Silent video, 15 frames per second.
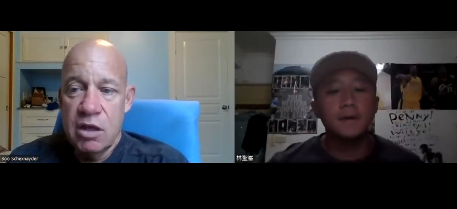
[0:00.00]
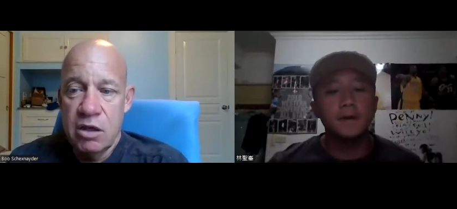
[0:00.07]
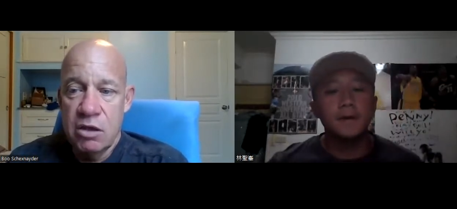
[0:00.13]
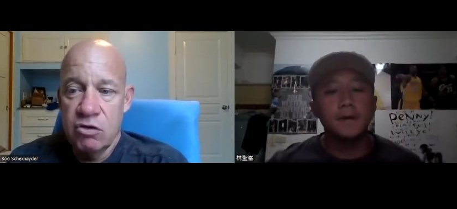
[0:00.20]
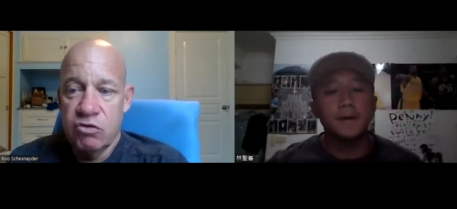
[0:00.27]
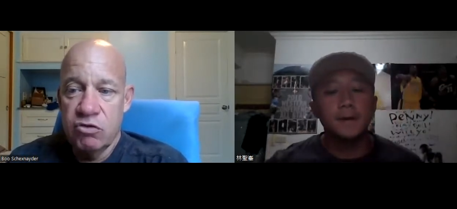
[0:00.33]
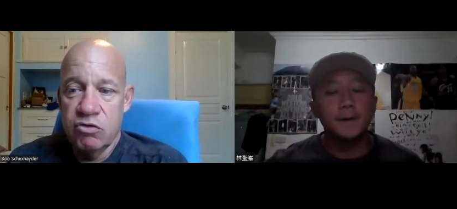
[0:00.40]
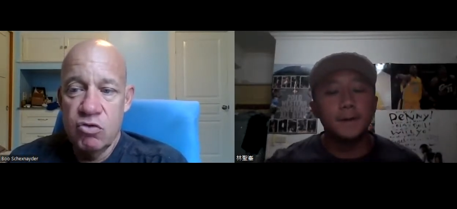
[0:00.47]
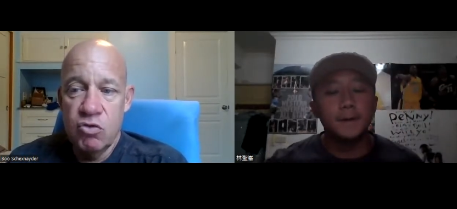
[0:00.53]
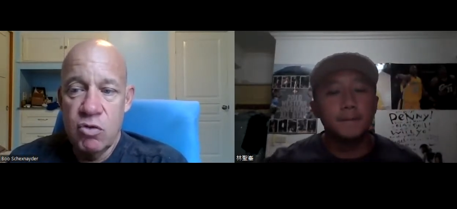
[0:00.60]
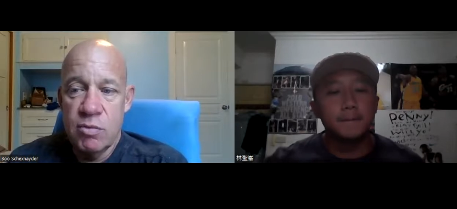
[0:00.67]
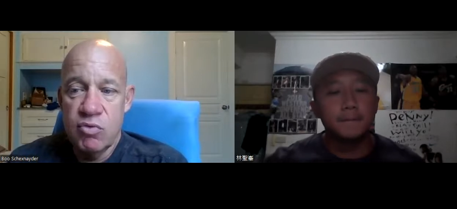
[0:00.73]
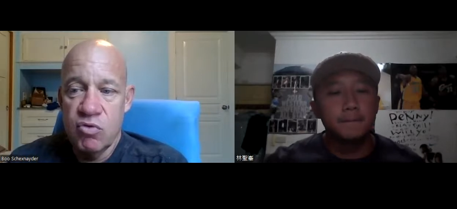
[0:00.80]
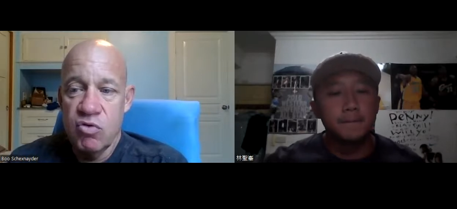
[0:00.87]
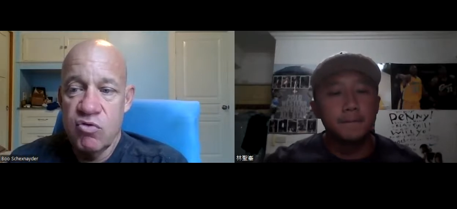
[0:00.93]
Speaker 1: is to
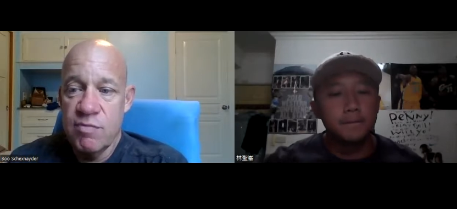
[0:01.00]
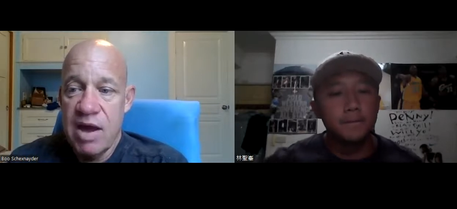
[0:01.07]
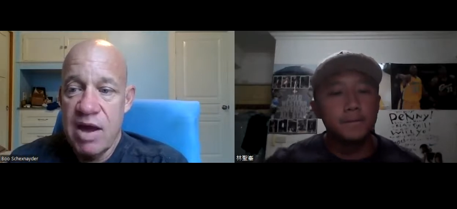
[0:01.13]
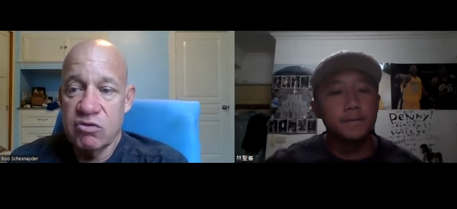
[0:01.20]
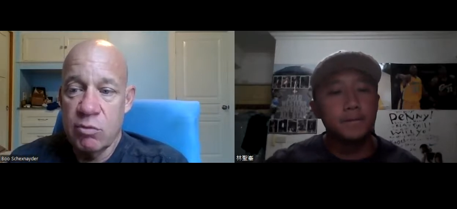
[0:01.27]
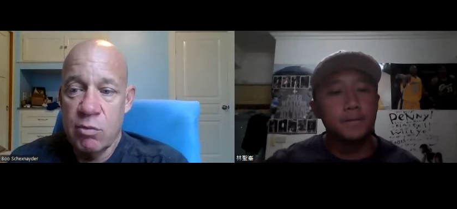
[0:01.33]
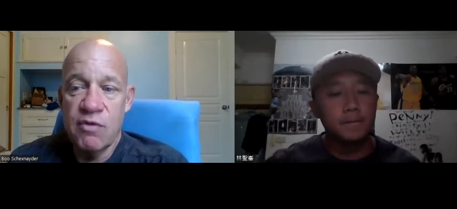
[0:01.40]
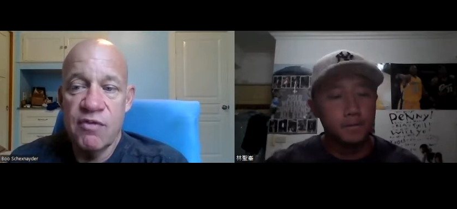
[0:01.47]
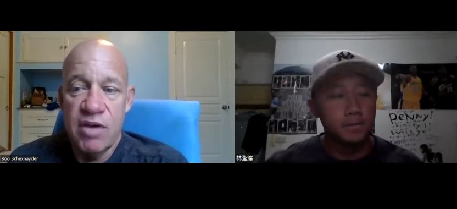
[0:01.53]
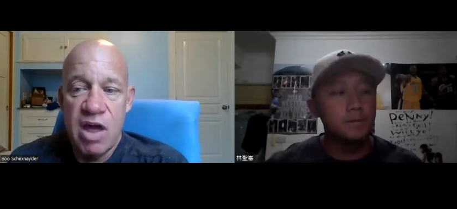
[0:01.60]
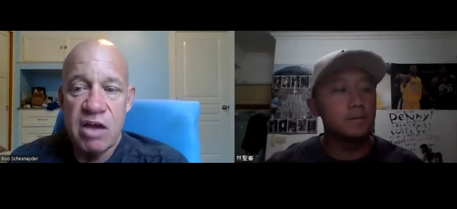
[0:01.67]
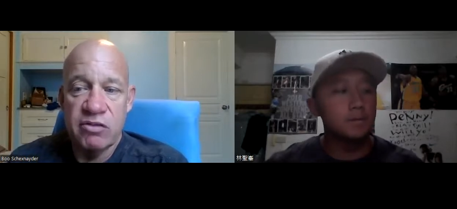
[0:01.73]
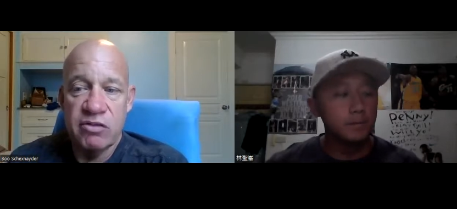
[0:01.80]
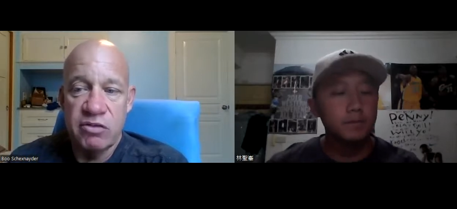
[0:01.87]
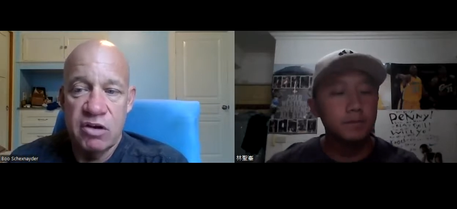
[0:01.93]
improve maximal
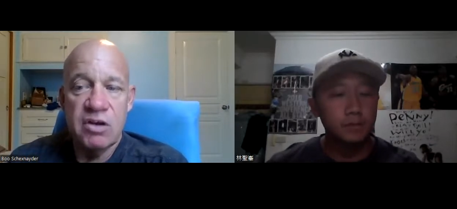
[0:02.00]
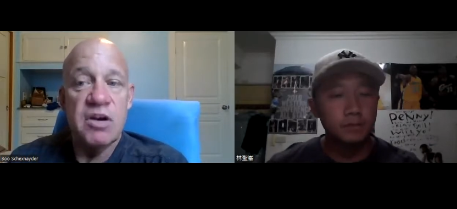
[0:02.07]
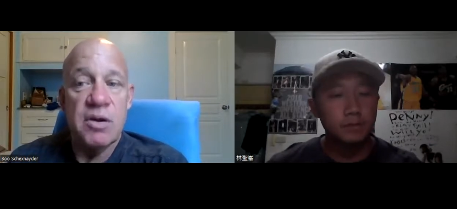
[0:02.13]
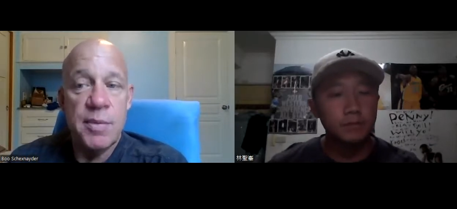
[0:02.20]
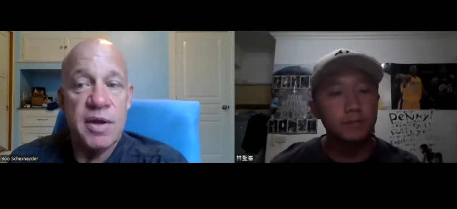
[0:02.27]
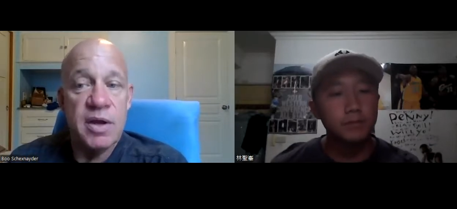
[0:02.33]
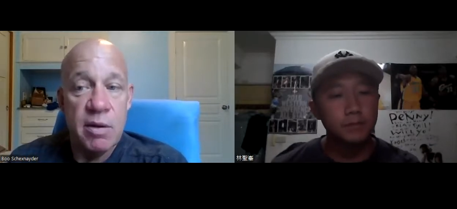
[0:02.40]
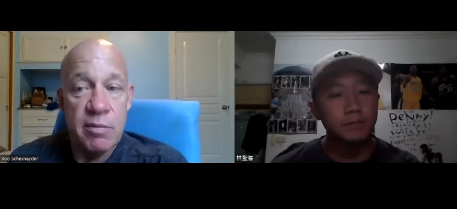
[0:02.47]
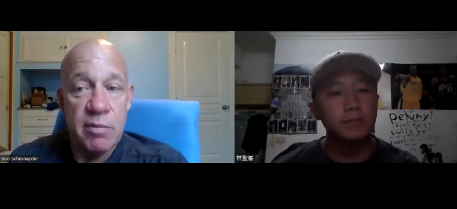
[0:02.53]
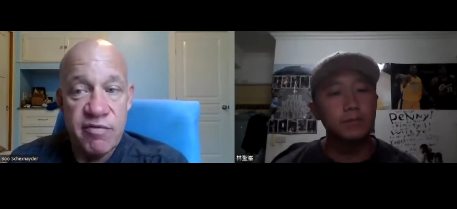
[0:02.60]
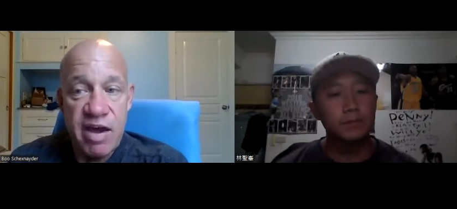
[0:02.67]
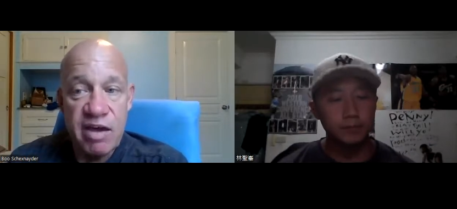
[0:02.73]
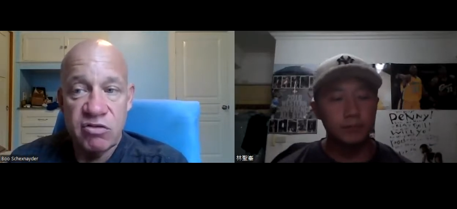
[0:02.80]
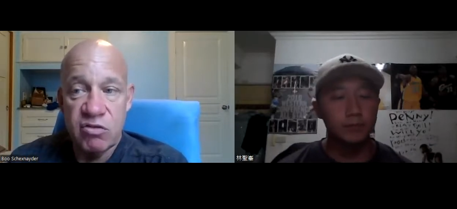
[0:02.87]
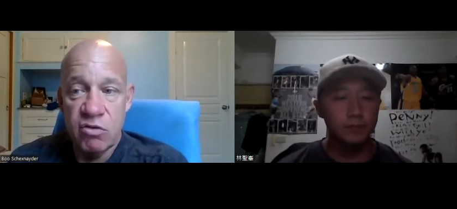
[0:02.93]
velocity, to become
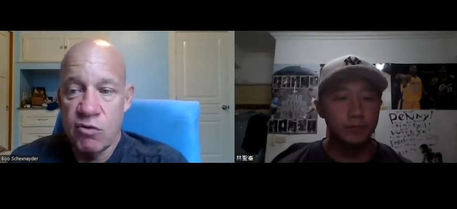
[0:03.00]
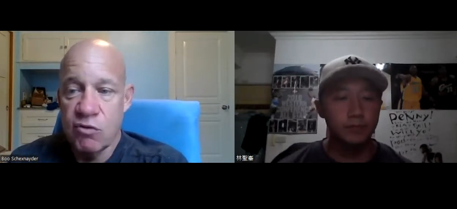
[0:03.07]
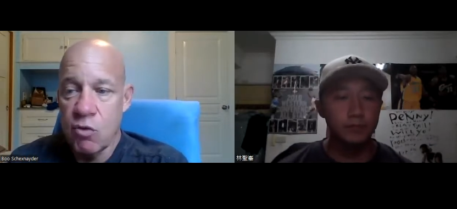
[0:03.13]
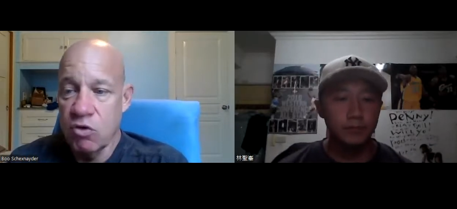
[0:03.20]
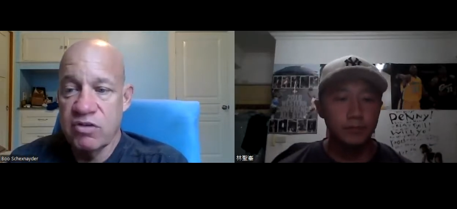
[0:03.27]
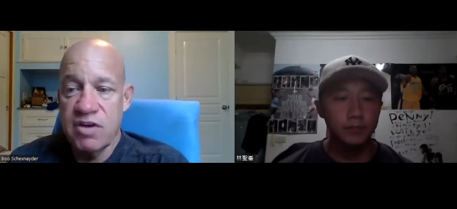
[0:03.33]
faster, of course.